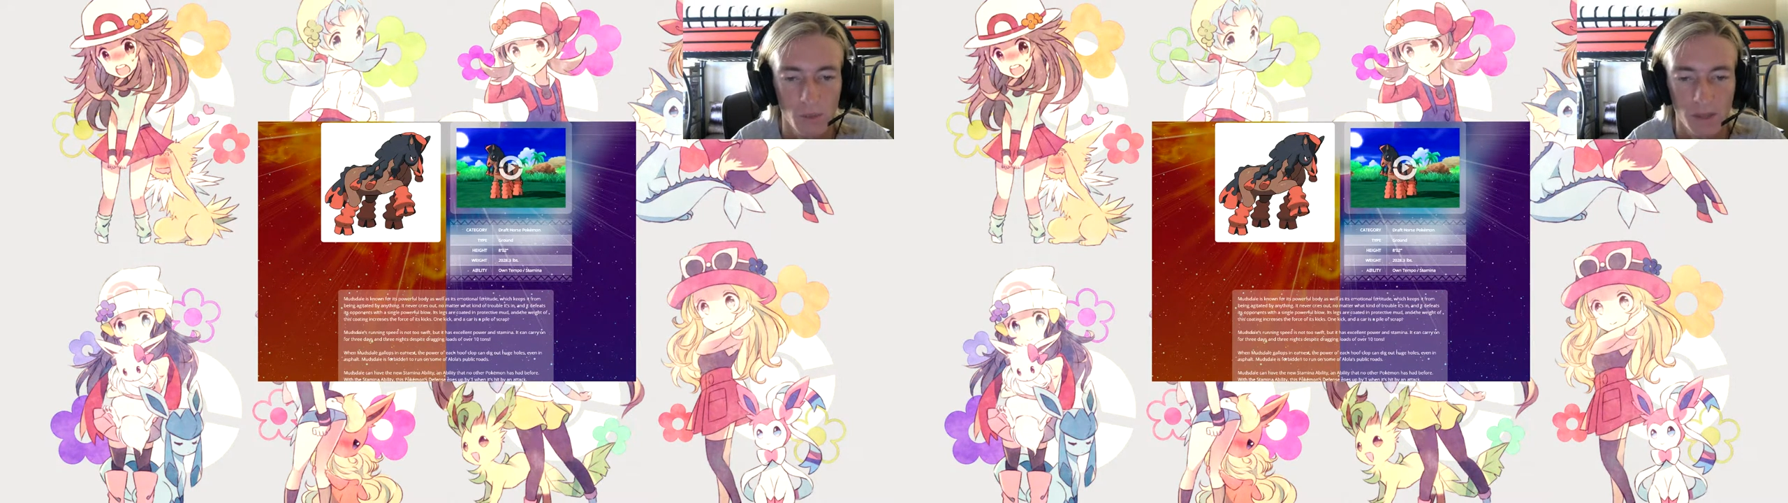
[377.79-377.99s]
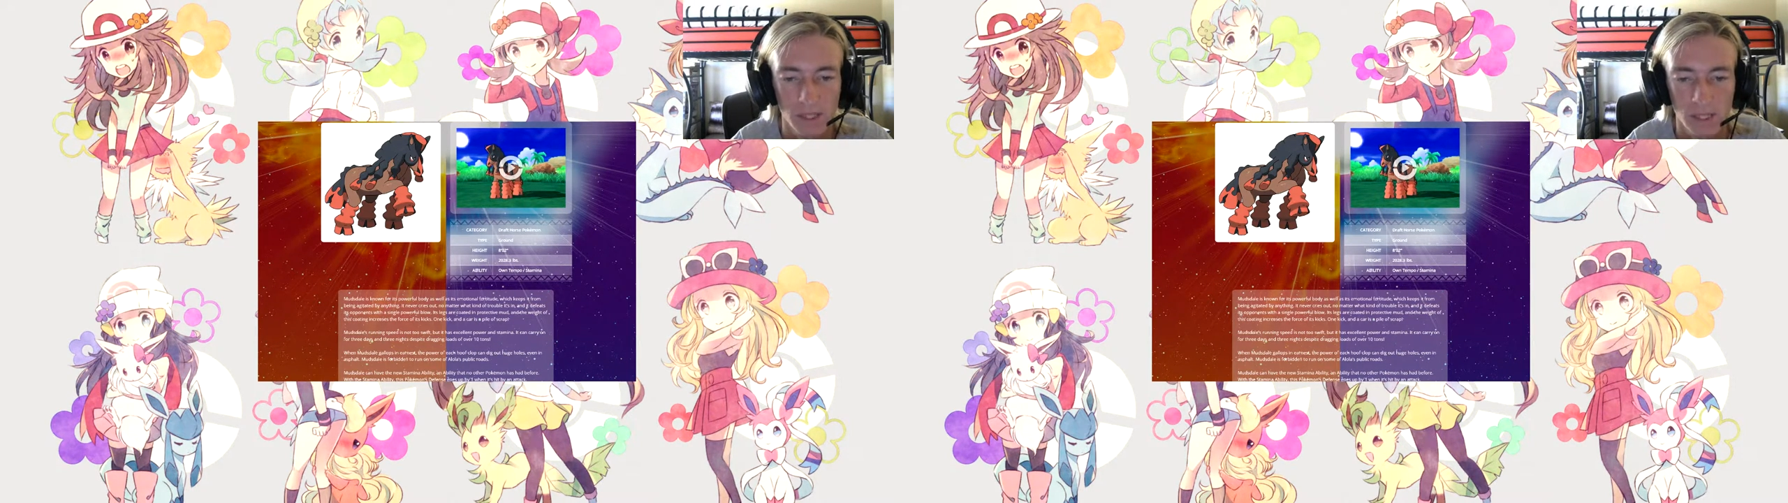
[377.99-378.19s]

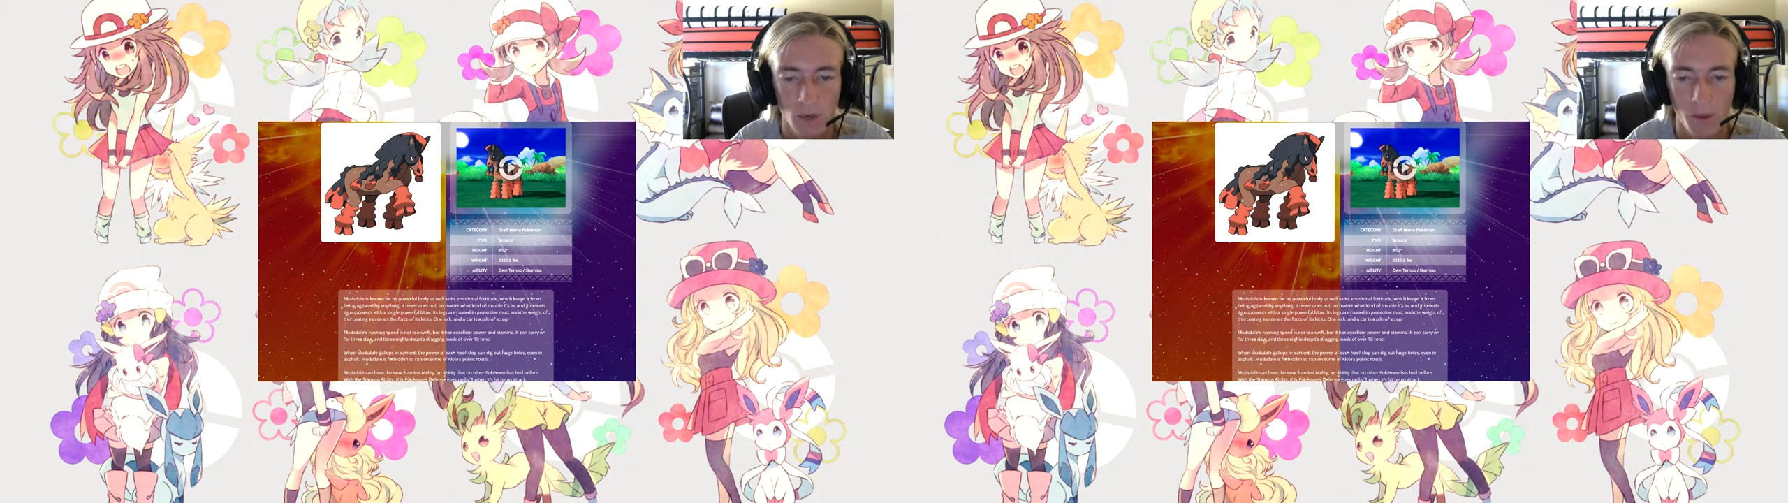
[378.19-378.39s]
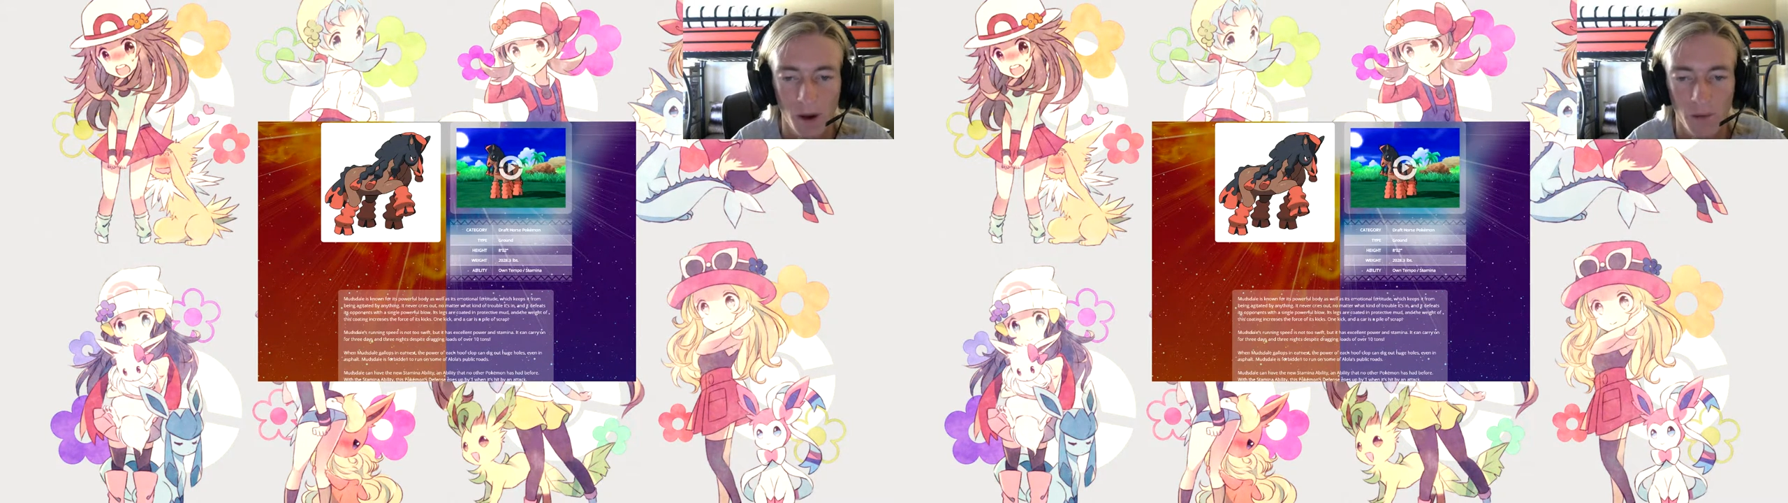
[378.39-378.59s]
with a
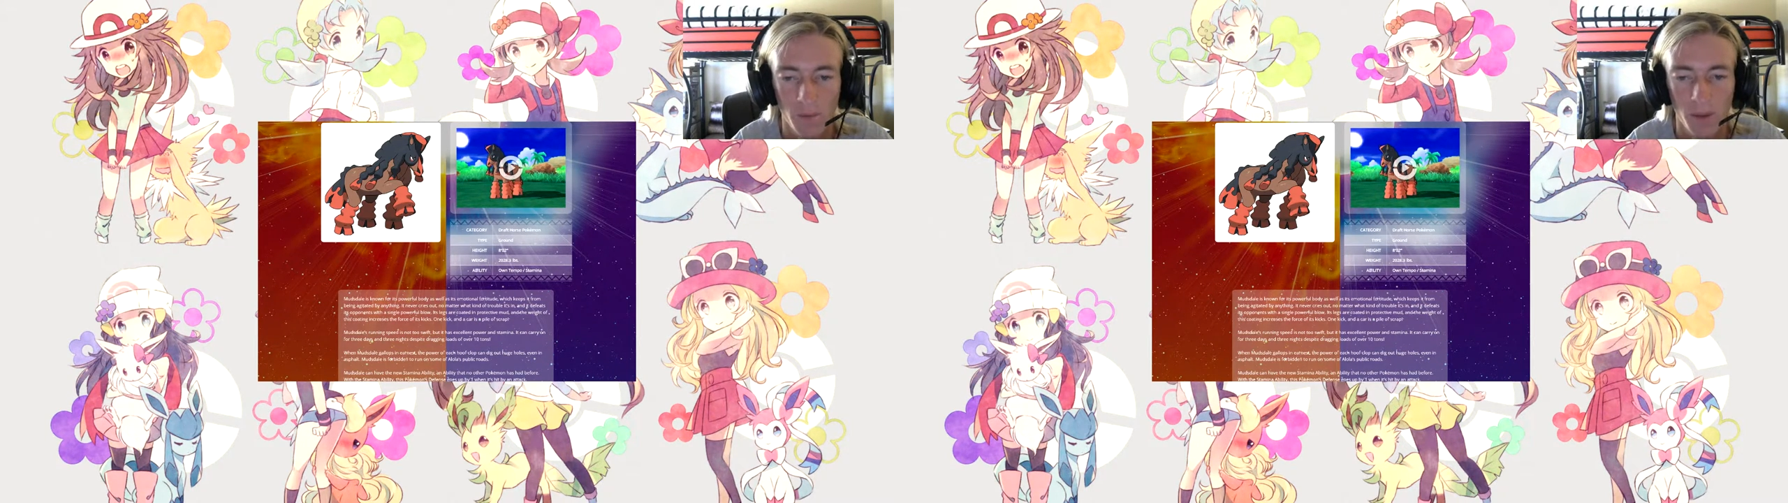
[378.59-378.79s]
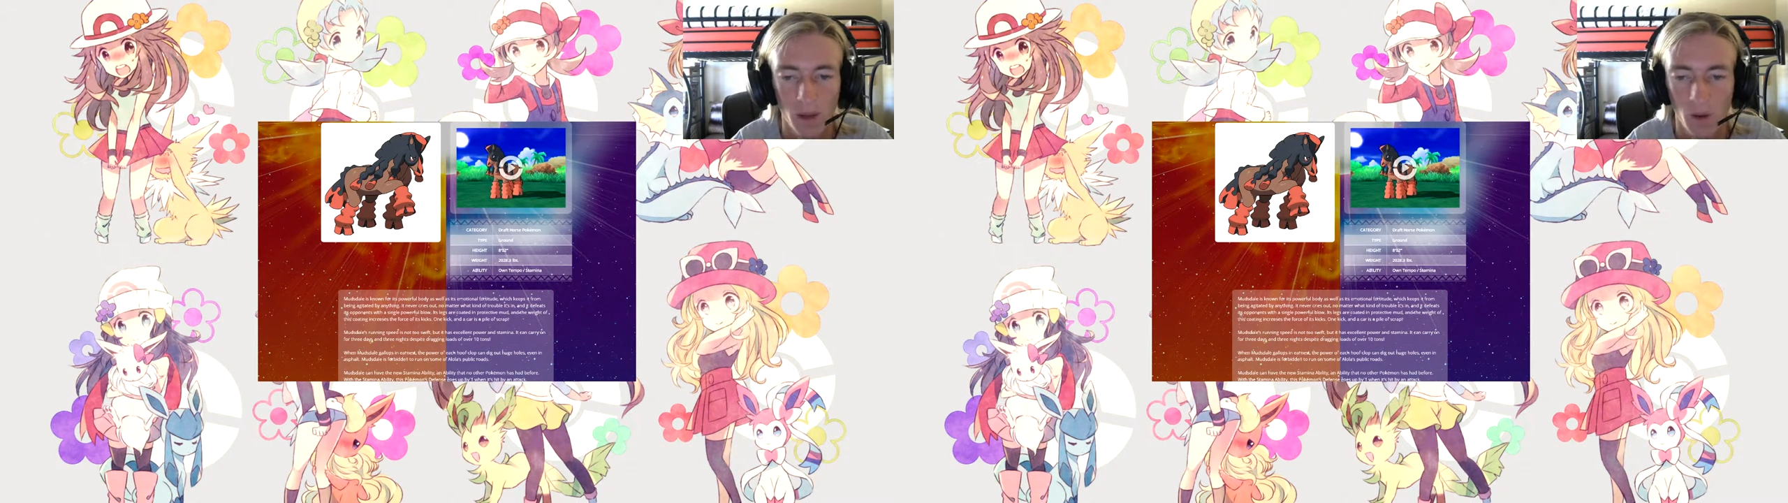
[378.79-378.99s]
single
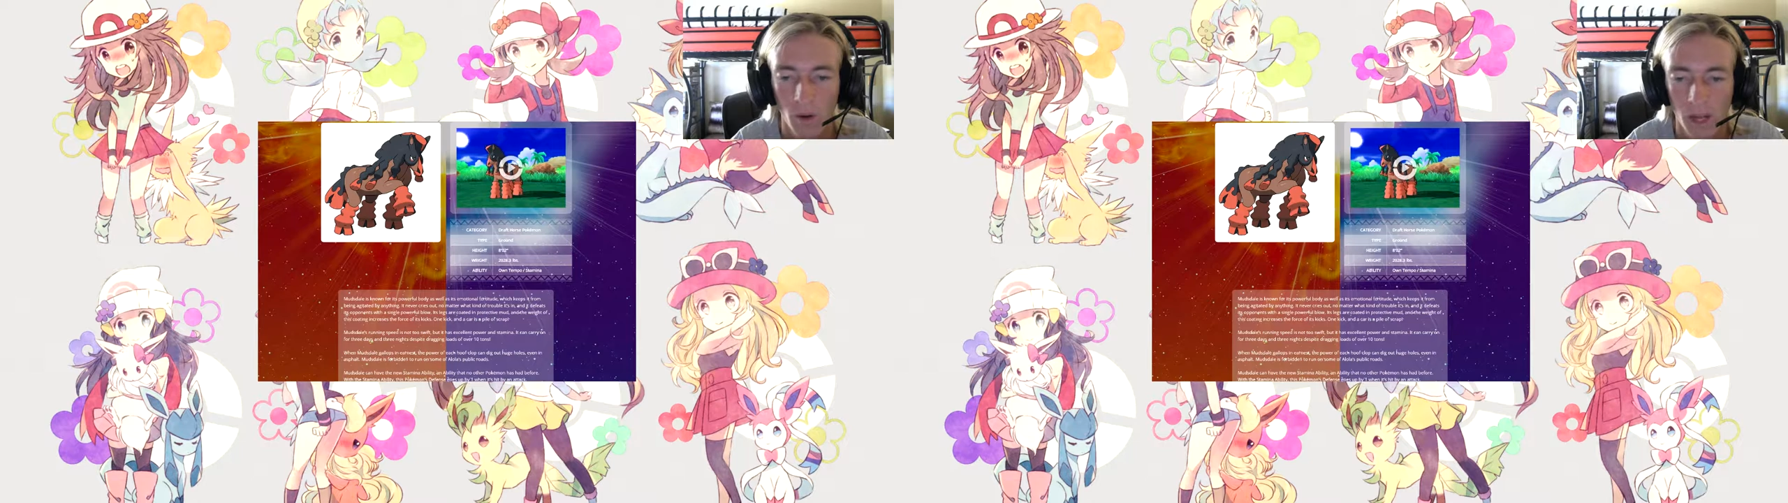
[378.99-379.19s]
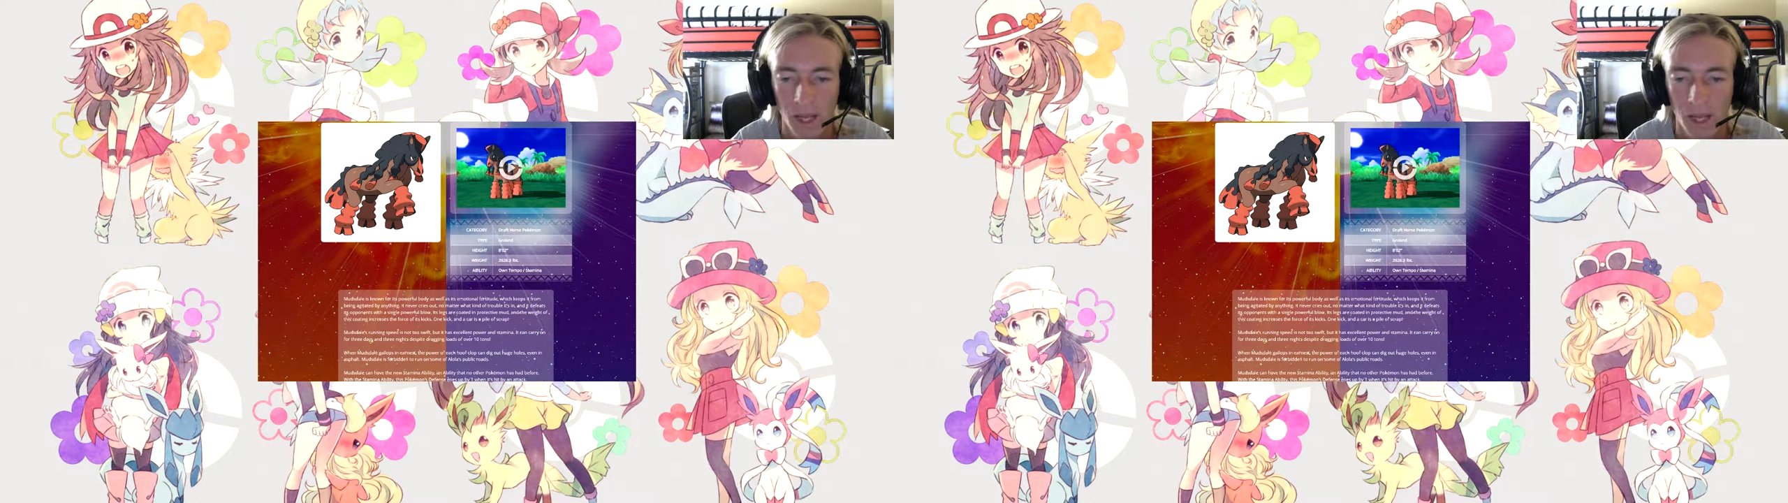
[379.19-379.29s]
powerful blow.